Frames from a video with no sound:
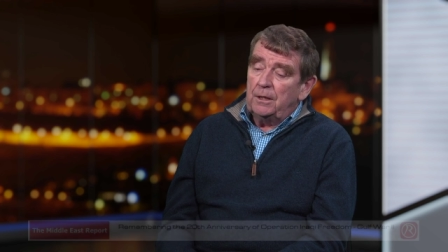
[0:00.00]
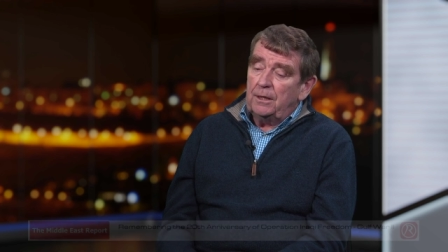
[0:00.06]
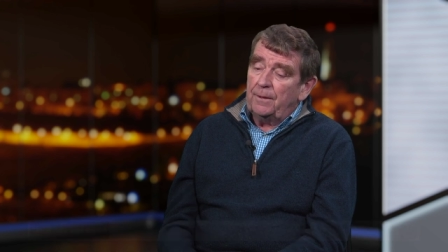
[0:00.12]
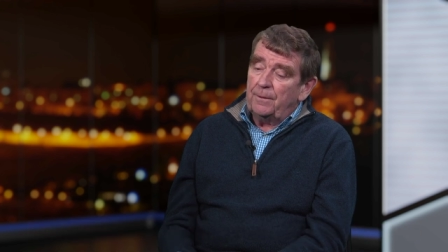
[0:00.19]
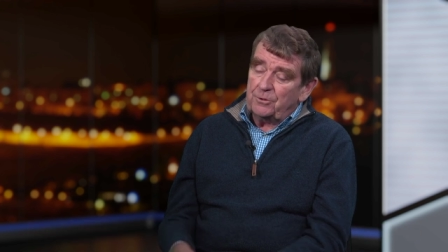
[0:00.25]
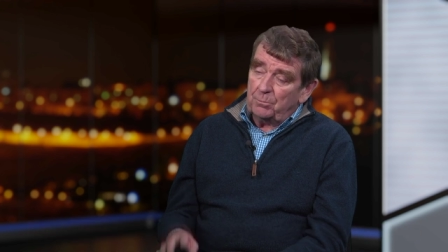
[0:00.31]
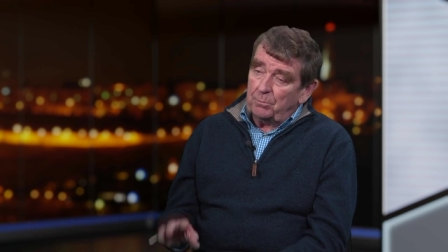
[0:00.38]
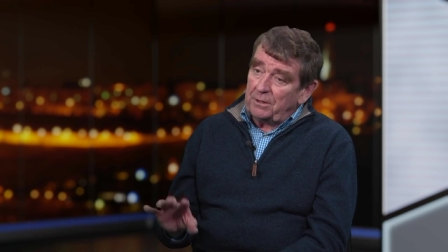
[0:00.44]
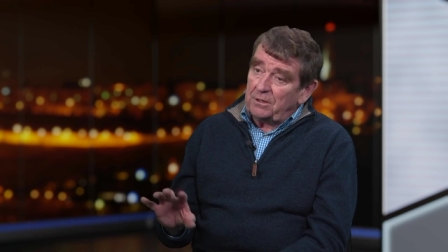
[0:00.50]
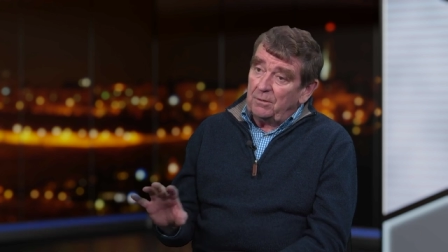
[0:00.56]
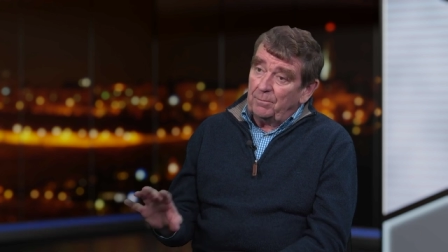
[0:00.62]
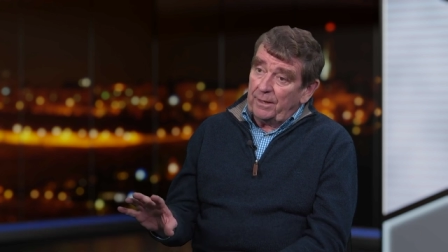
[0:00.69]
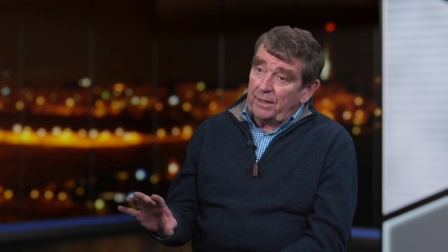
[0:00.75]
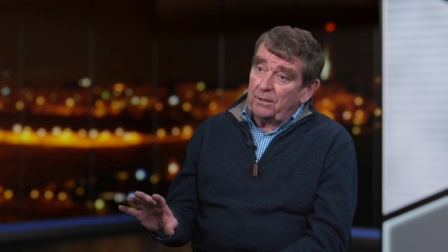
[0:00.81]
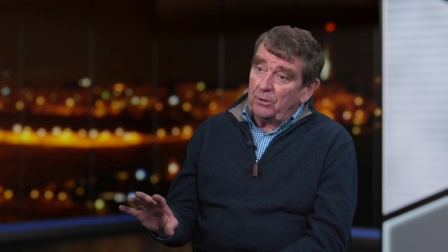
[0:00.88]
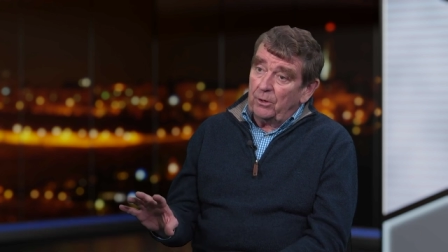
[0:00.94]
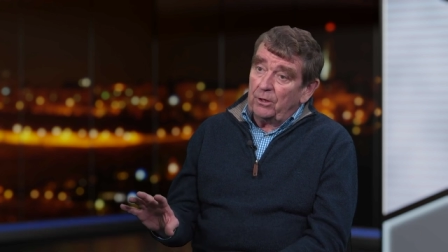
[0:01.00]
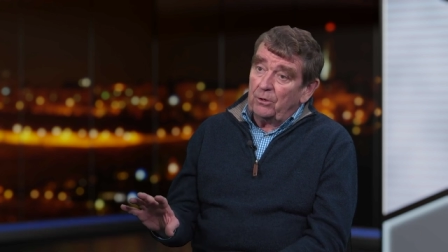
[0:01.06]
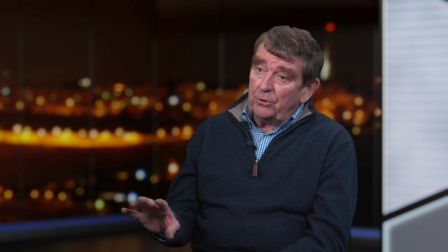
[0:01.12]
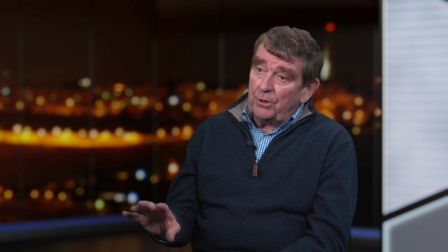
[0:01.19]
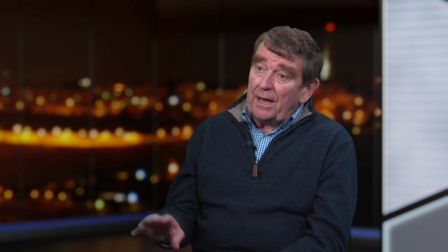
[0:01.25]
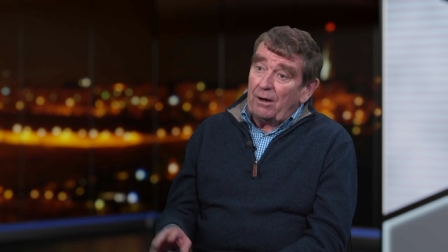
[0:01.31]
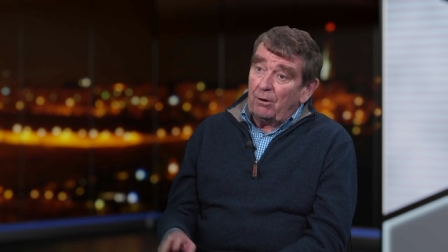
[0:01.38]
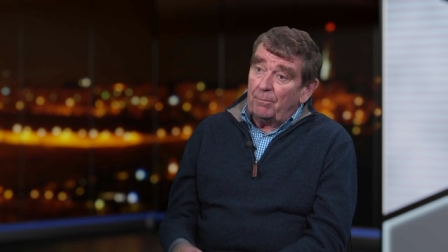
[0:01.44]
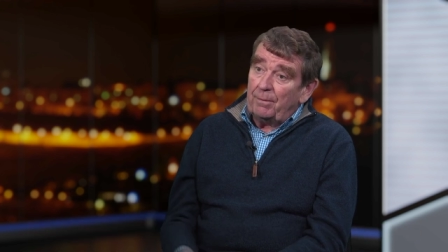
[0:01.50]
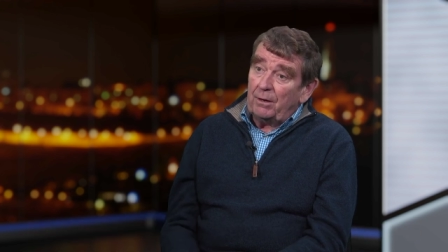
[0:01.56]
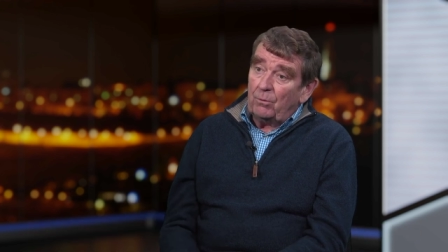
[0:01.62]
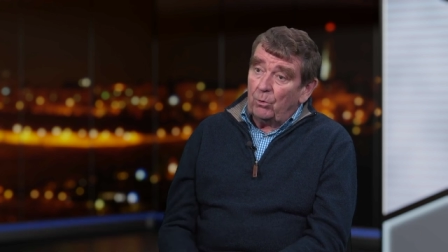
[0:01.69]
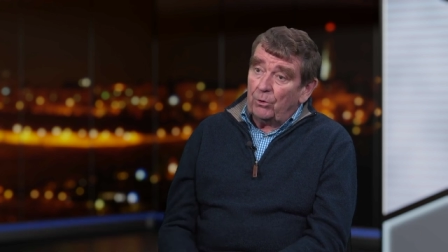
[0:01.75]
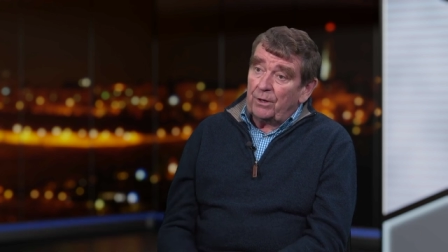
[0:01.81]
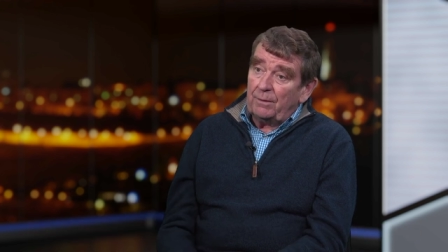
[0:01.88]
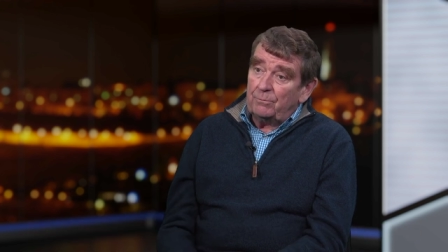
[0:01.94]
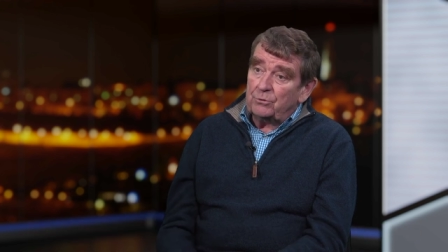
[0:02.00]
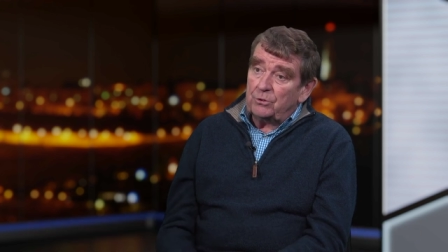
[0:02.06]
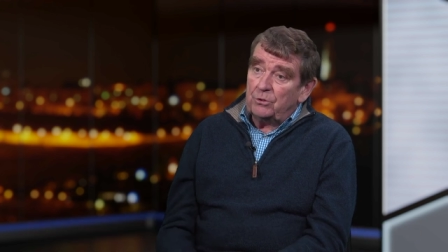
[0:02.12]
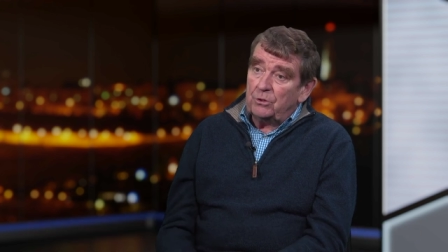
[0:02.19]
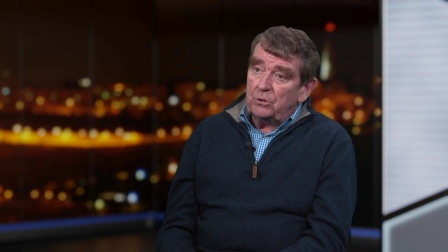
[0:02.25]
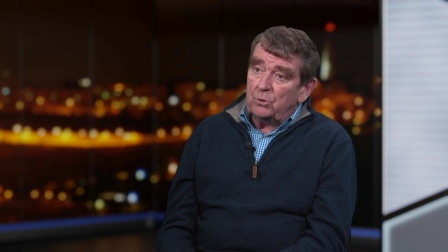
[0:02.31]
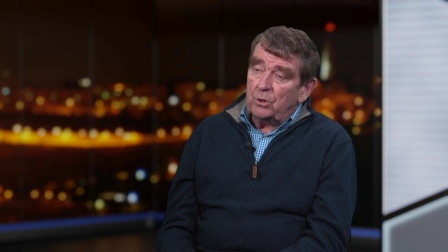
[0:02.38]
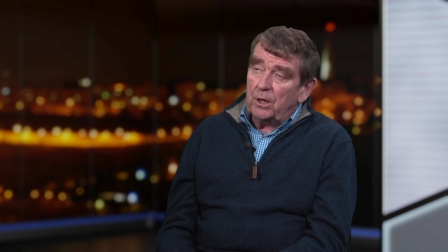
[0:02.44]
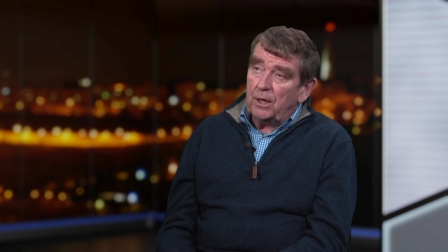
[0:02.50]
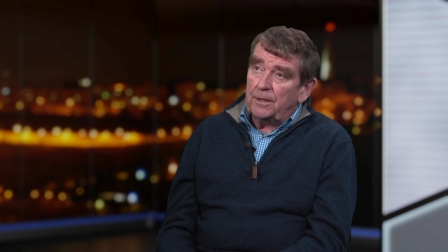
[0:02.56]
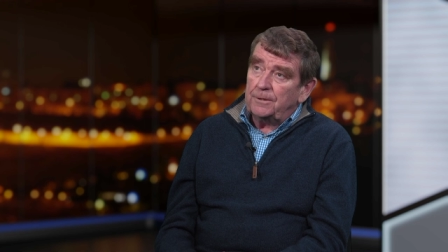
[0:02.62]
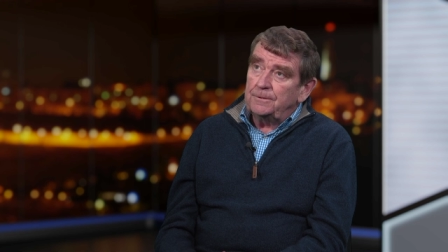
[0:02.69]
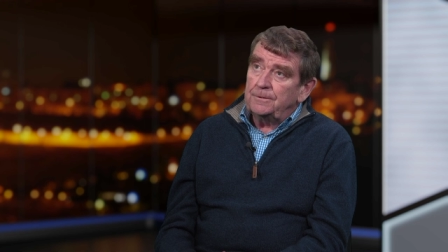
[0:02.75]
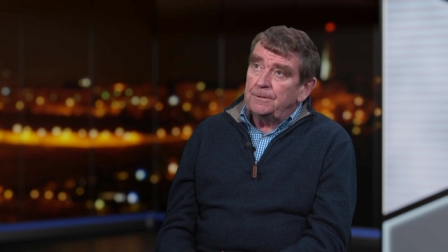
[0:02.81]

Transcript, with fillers: And there's a big debate going on now about what happens in the UK.